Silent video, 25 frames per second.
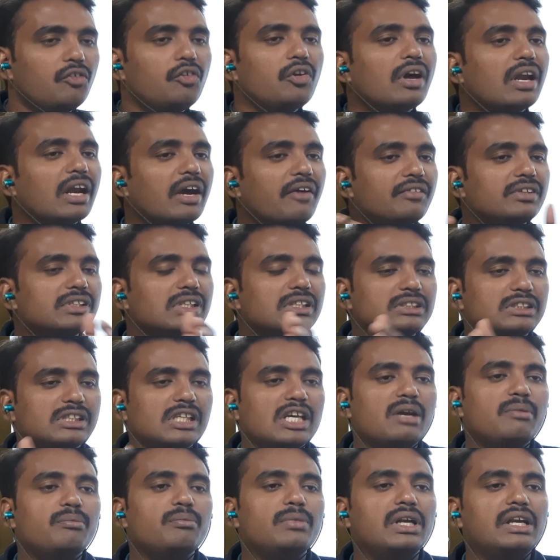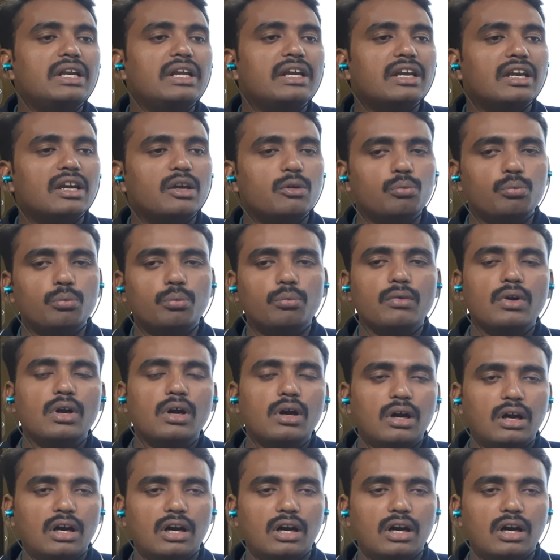you are having the same building in